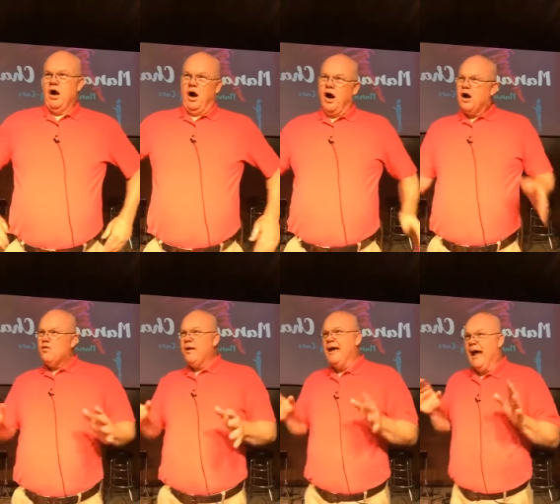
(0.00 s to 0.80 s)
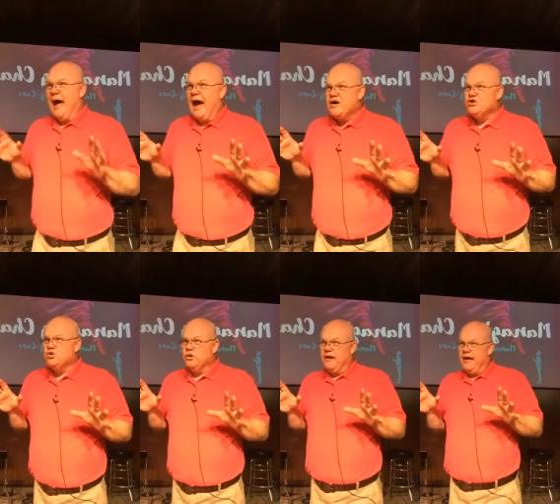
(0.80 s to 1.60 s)
Are we
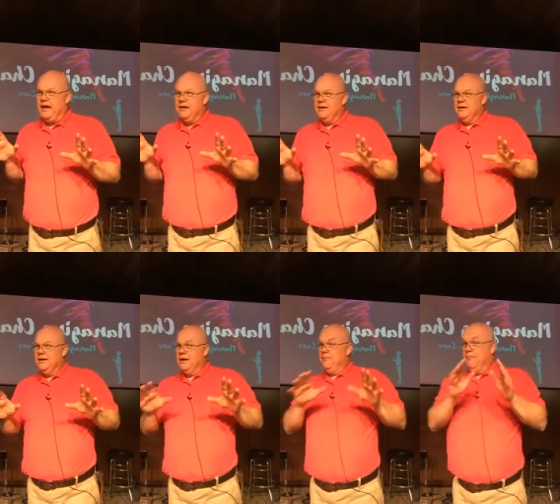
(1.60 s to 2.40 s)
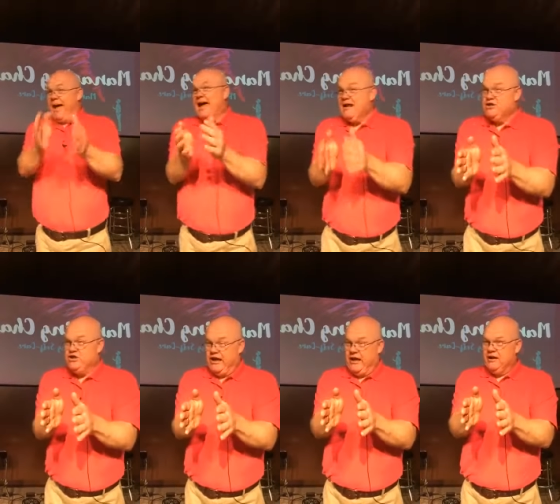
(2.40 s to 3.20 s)
actually
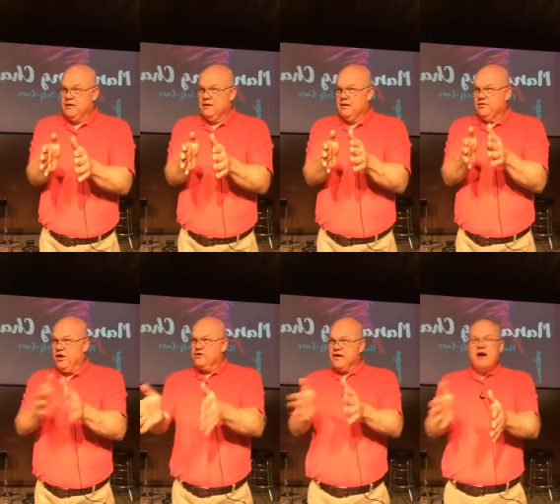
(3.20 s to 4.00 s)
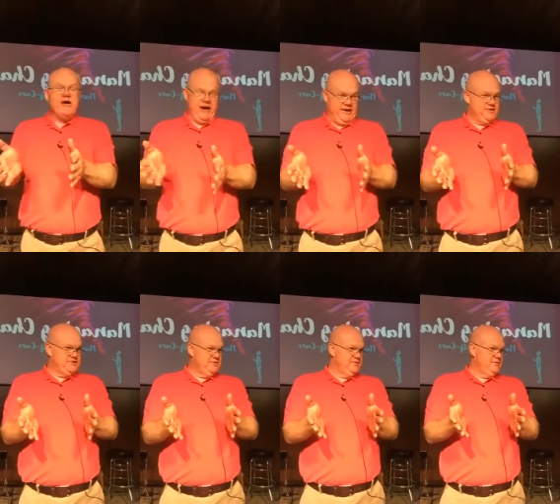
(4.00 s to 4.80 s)
managing those areas?